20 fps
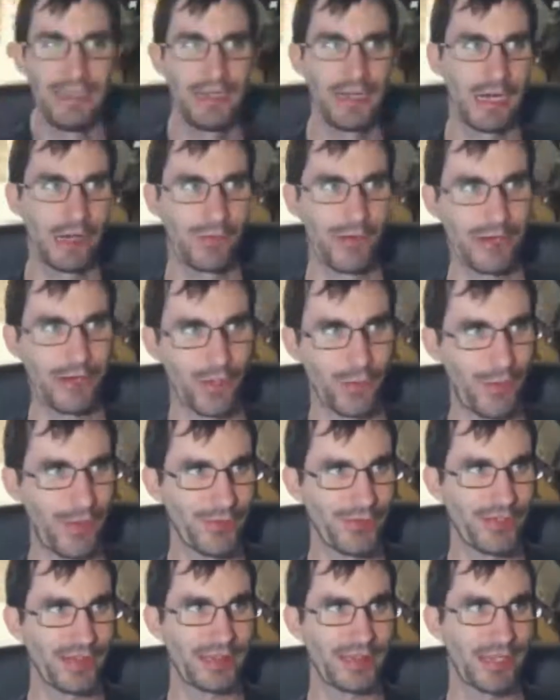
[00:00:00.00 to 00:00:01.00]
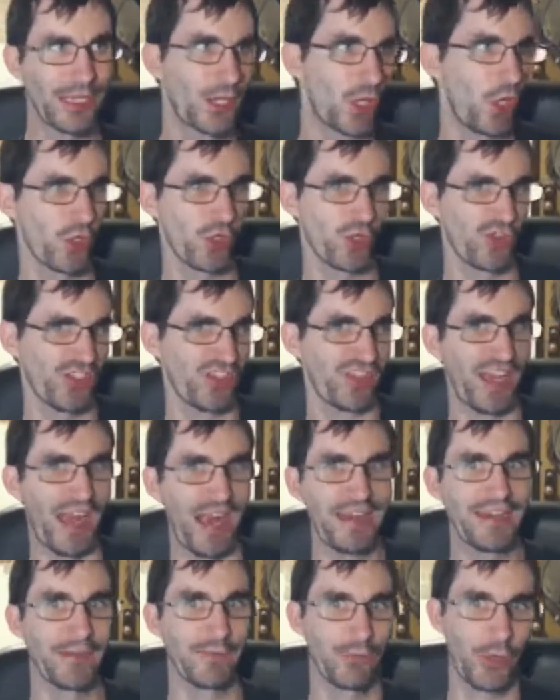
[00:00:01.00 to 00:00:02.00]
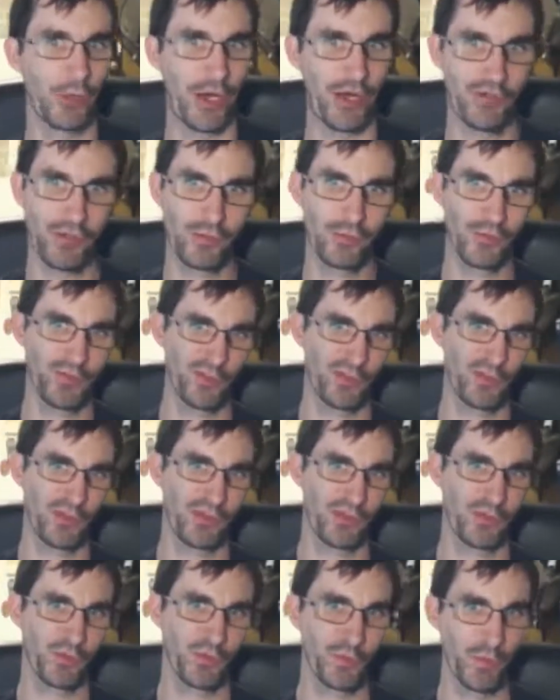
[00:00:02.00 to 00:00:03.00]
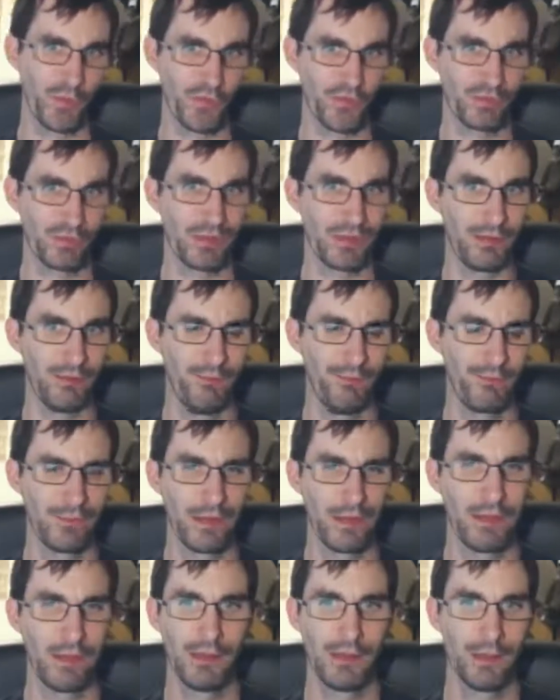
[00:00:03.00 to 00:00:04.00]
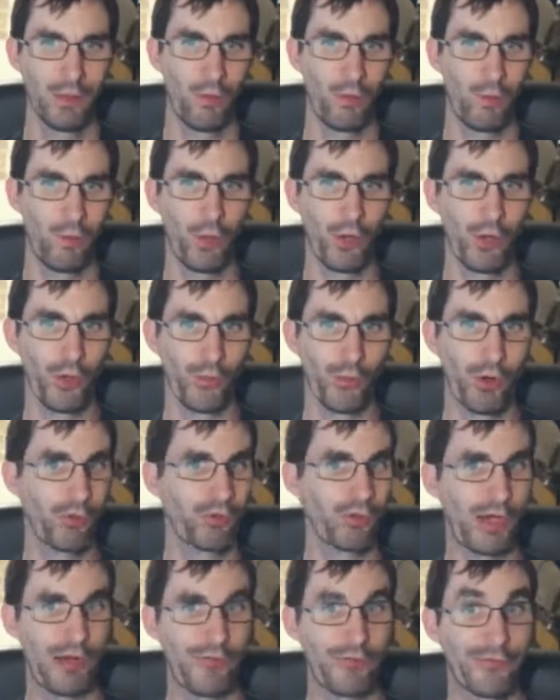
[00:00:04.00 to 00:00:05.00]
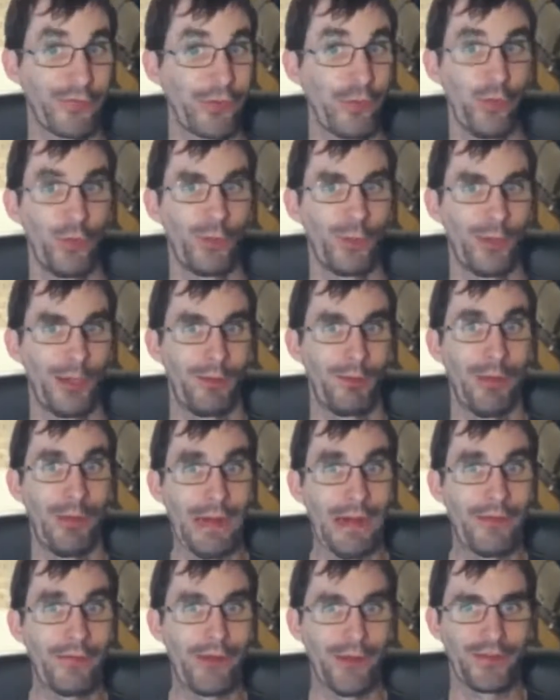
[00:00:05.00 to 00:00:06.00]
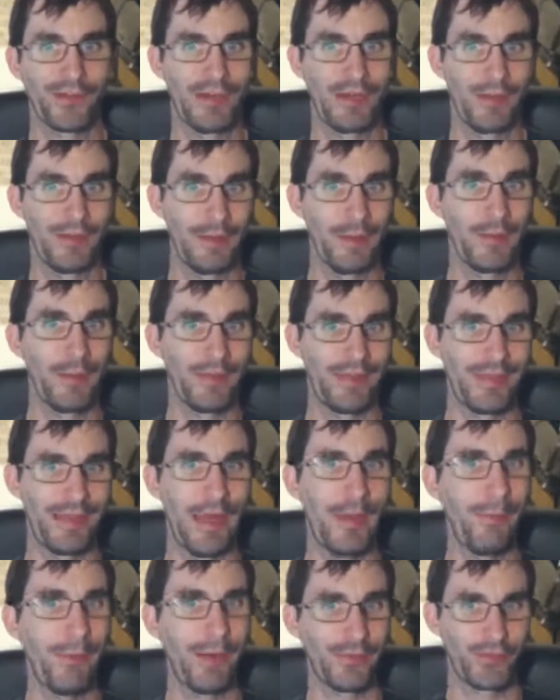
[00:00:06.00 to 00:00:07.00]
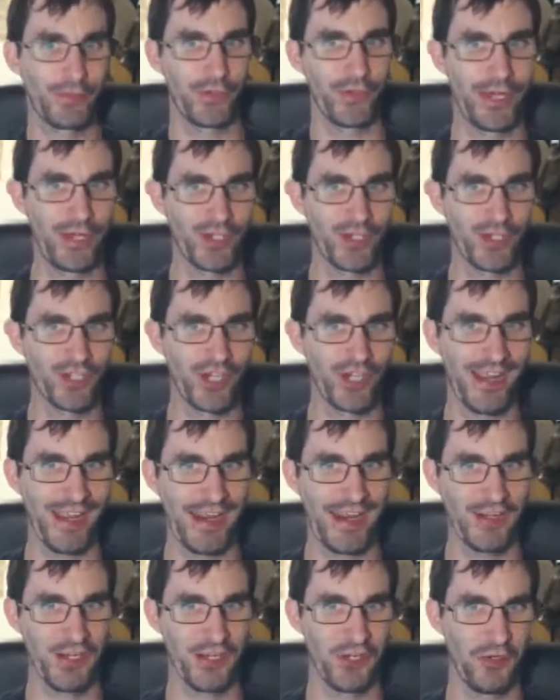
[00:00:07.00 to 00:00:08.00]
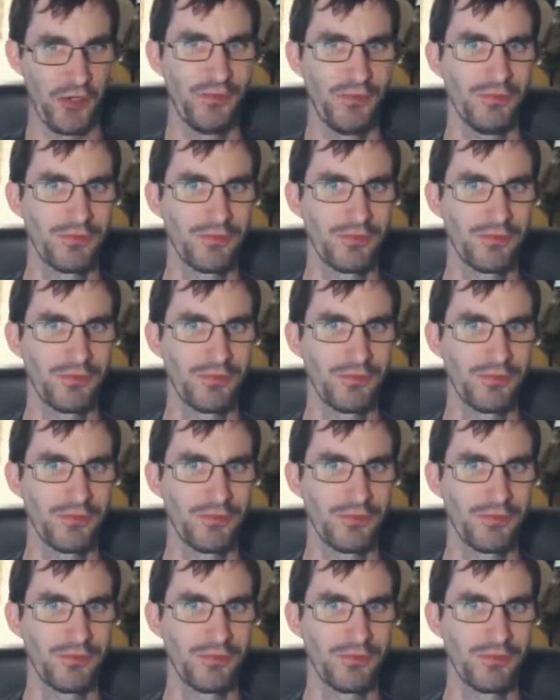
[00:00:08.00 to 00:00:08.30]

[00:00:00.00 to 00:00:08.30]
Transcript: original ones that they called it the Titan Project, which was supposed to be World of Warcraft 2 or whatever it's going to be, but that basically got shit canned too.